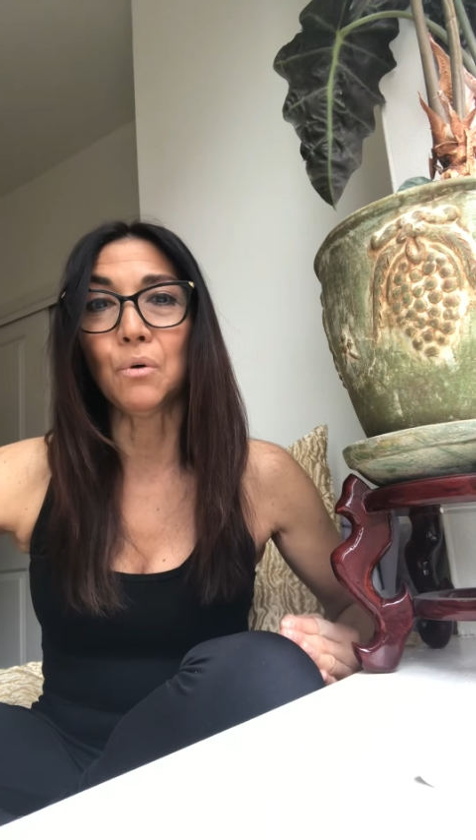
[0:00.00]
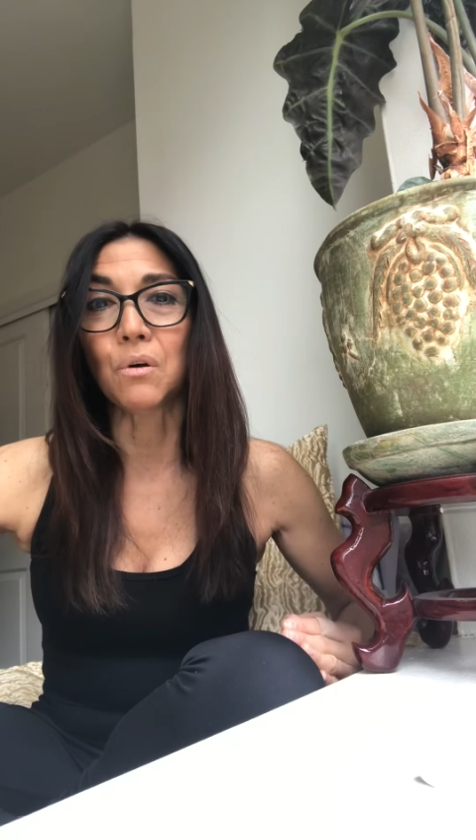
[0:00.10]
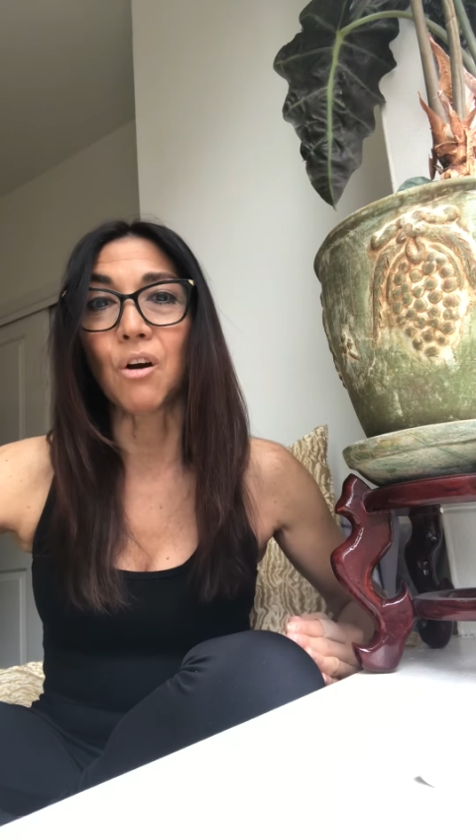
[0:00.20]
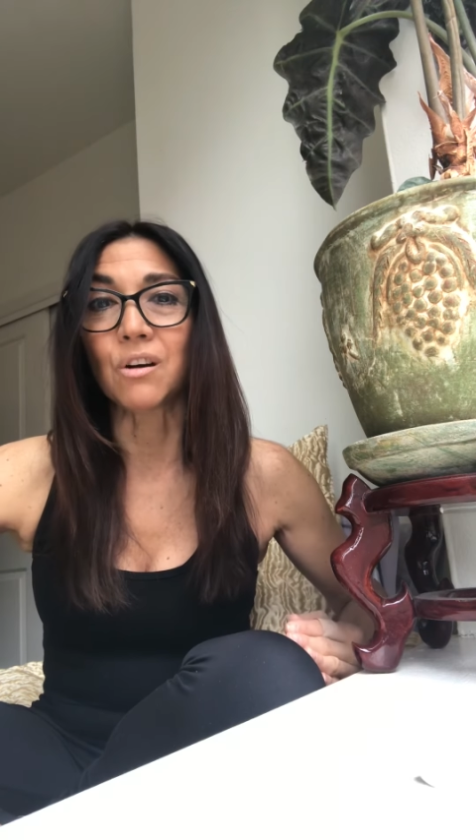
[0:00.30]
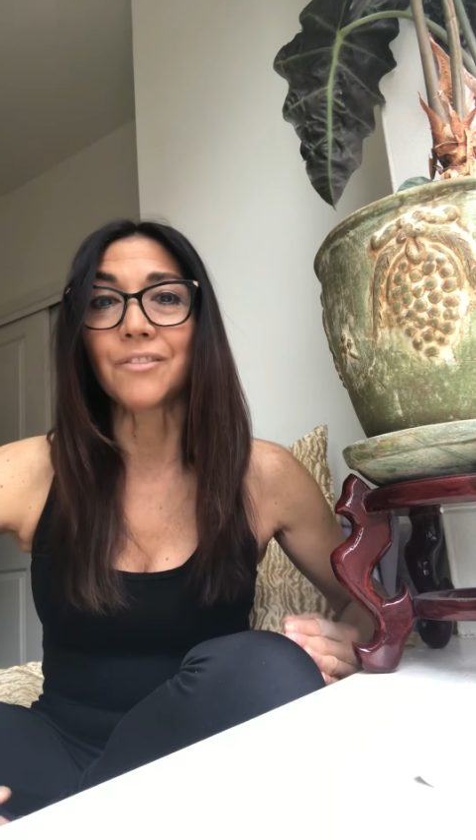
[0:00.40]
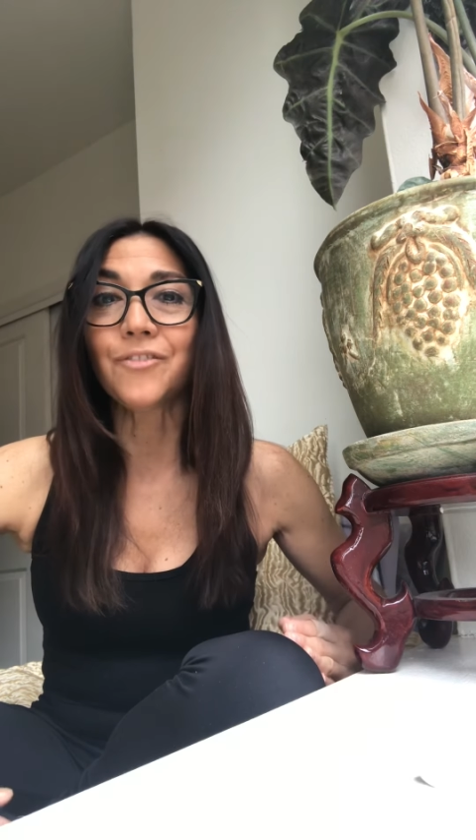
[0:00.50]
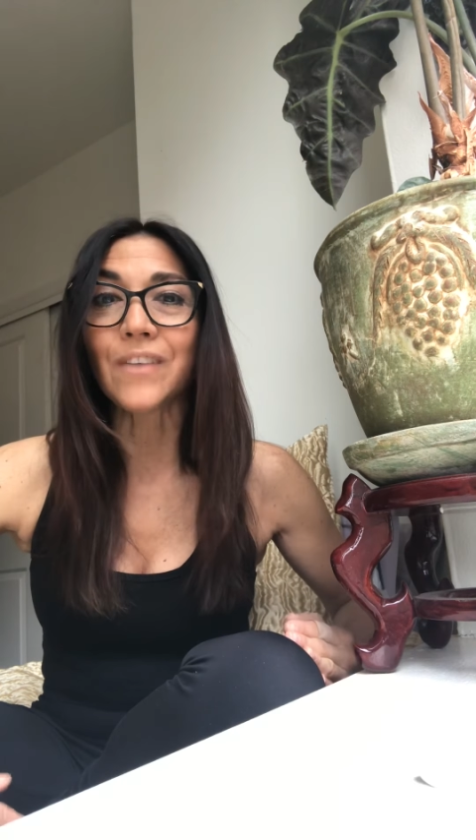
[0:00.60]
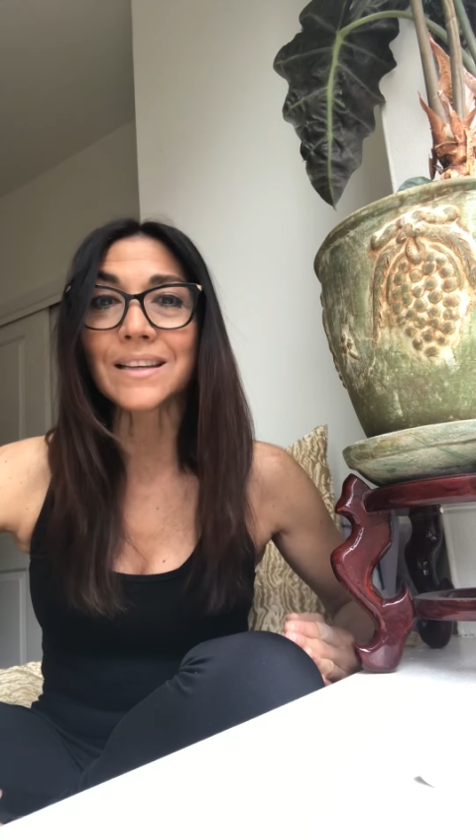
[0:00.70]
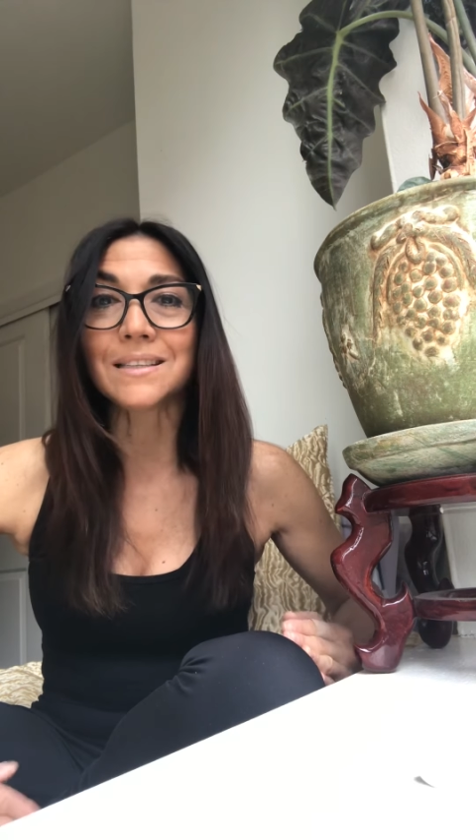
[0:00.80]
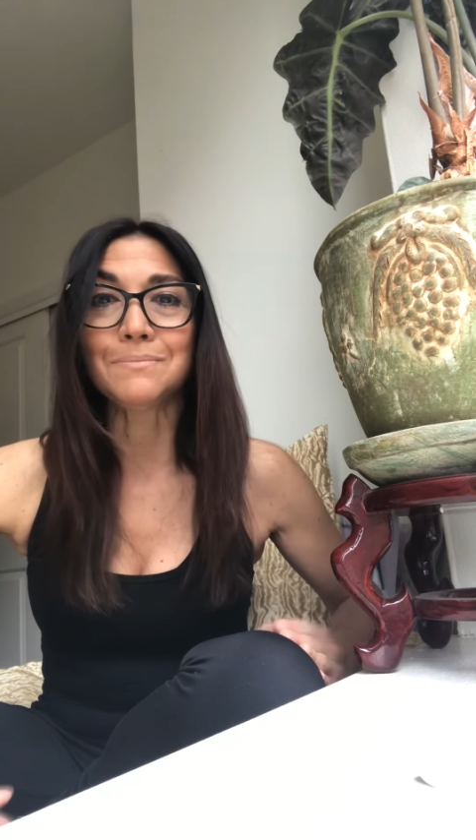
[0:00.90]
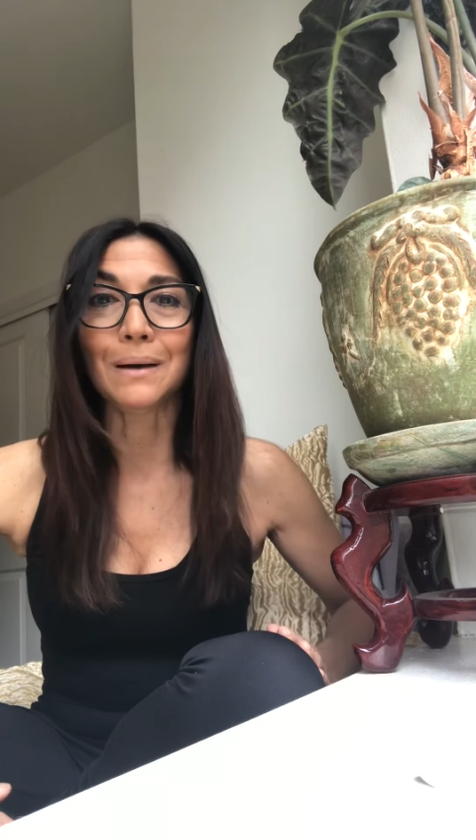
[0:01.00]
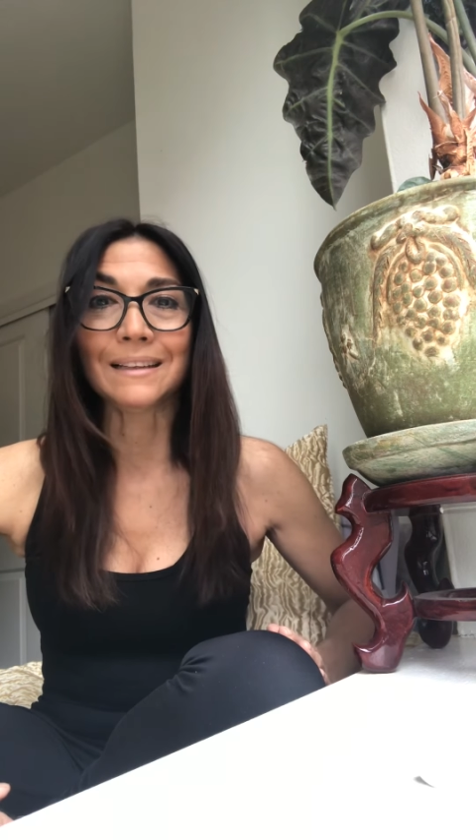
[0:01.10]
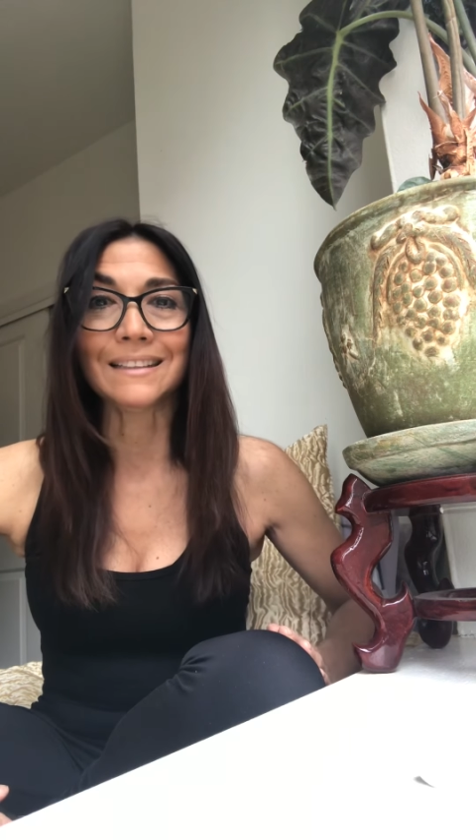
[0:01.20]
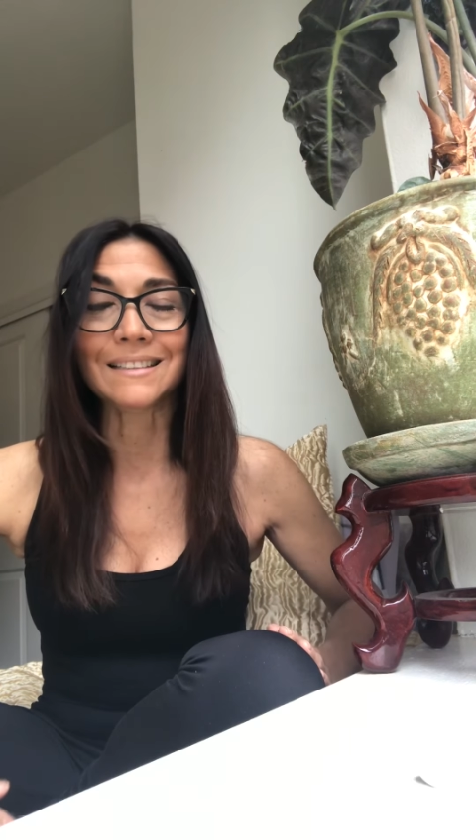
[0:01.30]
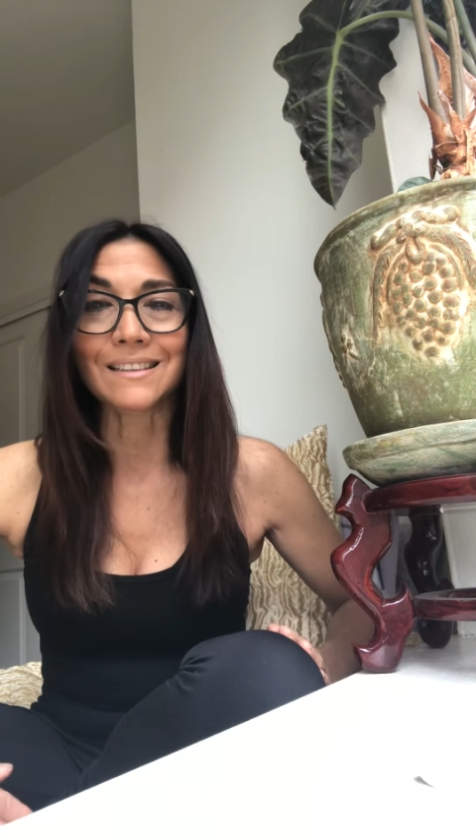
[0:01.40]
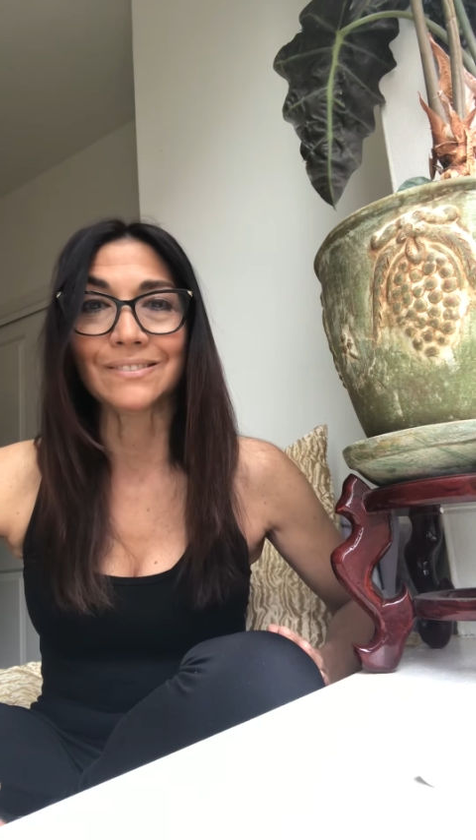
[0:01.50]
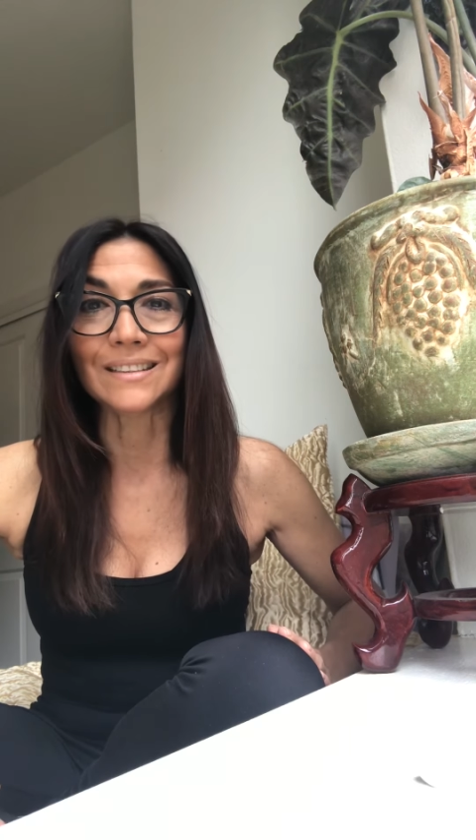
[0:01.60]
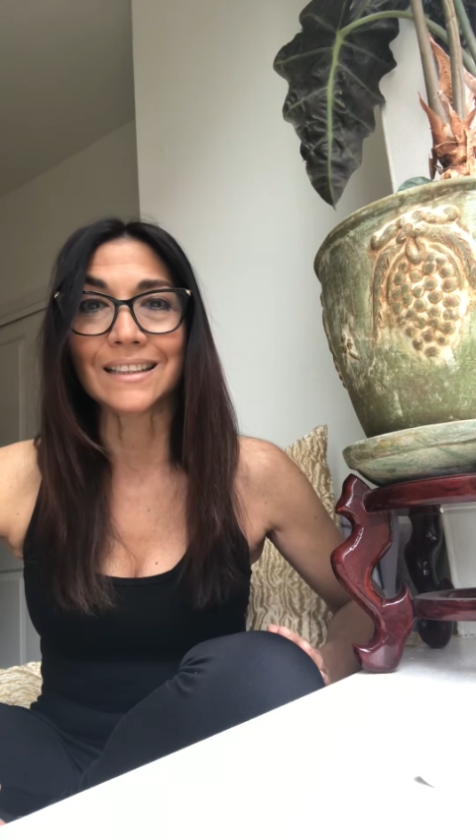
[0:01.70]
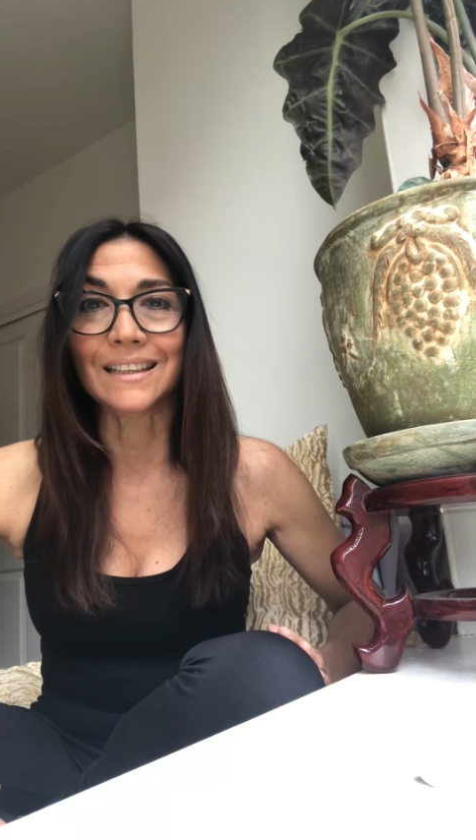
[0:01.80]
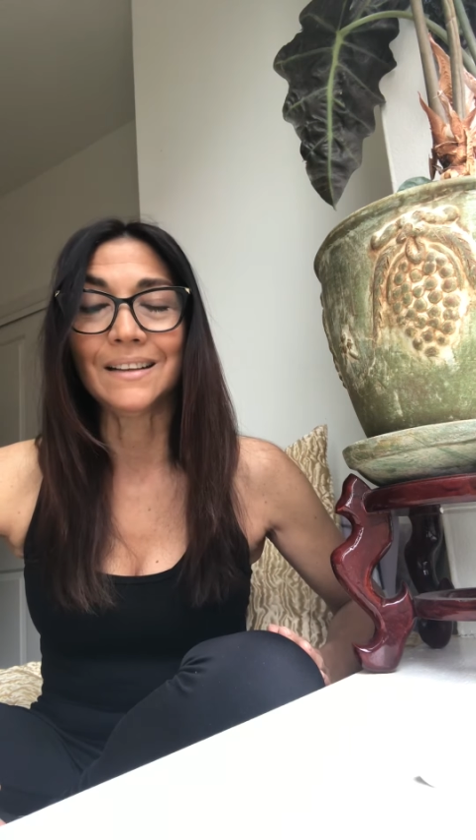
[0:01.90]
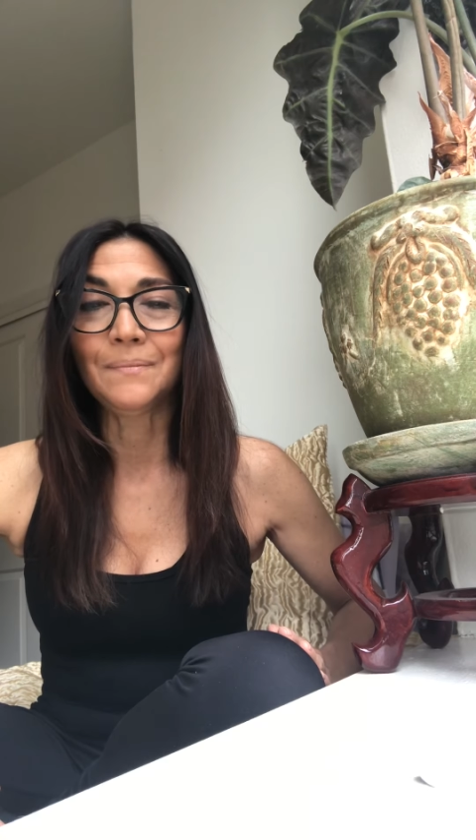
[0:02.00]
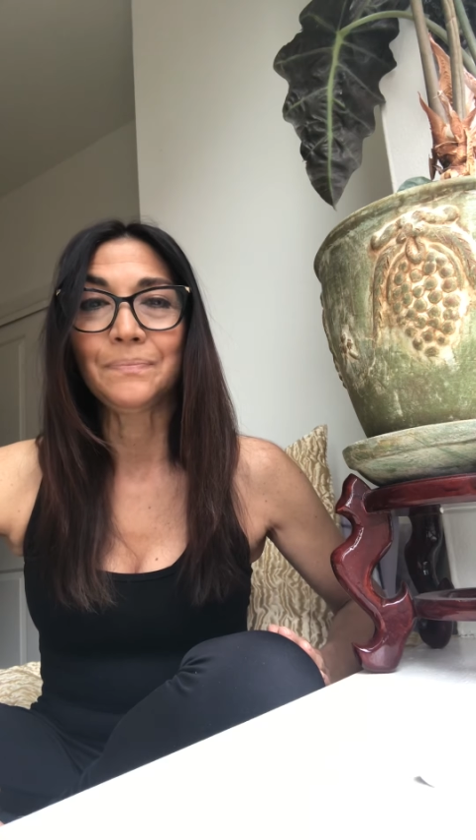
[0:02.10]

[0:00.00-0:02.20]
or are affected by it differently,